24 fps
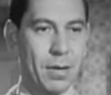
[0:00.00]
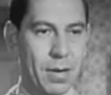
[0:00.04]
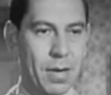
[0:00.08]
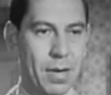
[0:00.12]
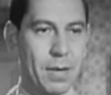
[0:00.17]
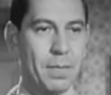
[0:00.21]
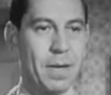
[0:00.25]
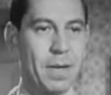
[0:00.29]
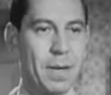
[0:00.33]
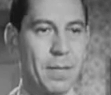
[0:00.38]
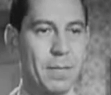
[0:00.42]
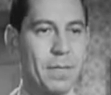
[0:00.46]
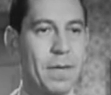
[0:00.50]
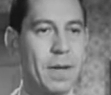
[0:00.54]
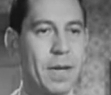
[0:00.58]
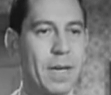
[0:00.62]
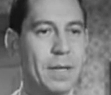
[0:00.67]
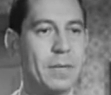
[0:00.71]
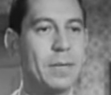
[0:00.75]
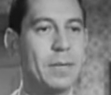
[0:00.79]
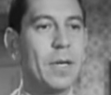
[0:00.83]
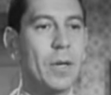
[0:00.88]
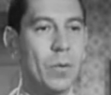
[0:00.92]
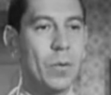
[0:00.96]
All right, ma'am,
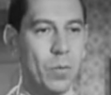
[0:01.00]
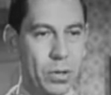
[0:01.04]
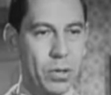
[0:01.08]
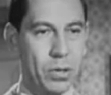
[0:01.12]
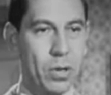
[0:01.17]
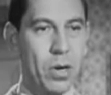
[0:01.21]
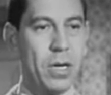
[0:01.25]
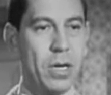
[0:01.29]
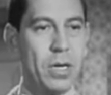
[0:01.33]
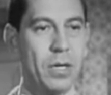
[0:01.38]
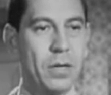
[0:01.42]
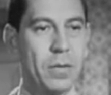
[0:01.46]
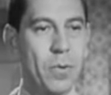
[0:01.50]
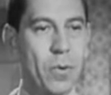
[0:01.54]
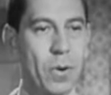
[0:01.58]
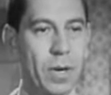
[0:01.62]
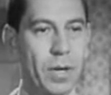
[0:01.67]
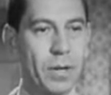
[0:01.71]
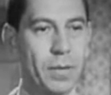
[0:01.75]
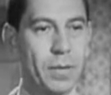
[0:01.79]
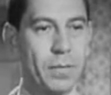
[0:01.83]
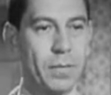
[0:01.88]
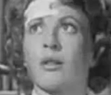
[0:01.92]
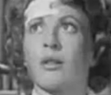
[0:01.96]
fine. We'll call you in the
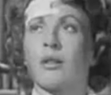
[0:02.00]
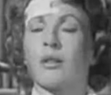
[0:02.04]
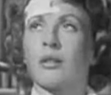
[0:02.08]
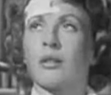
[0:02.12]
morning.